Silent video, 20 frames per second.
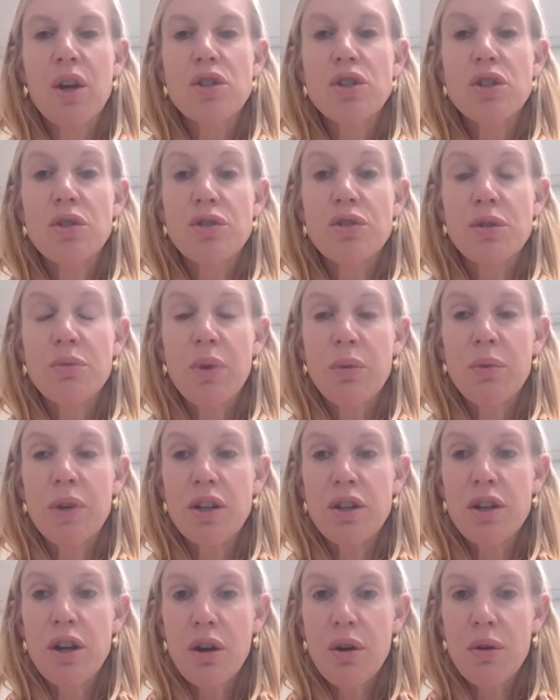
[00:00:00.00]
So what
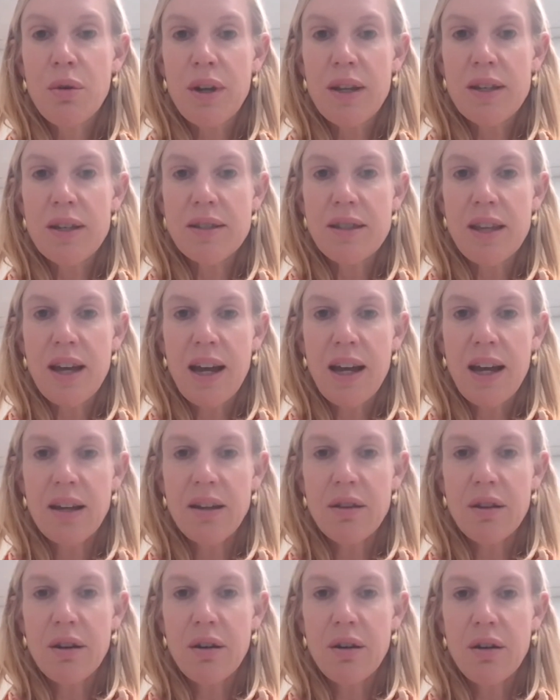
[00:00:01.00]
we know is that
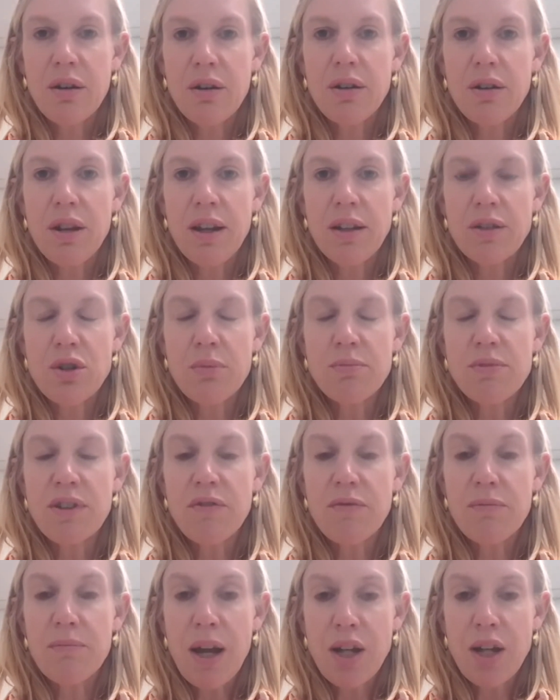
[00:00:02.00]
in terms
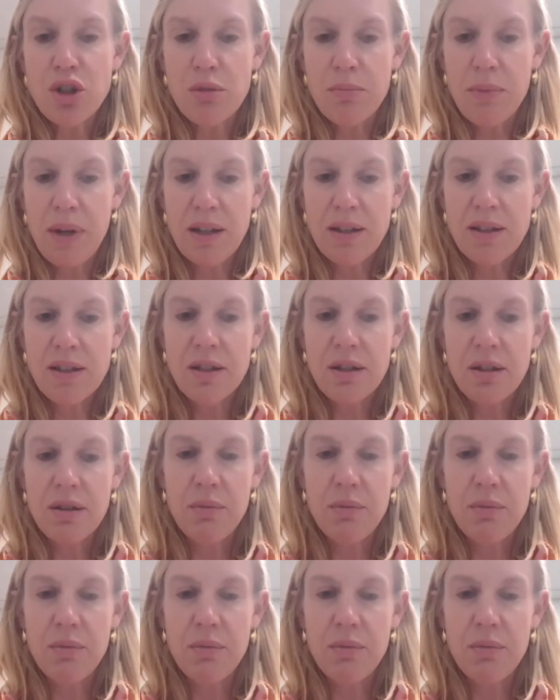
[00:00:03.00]
of measurement,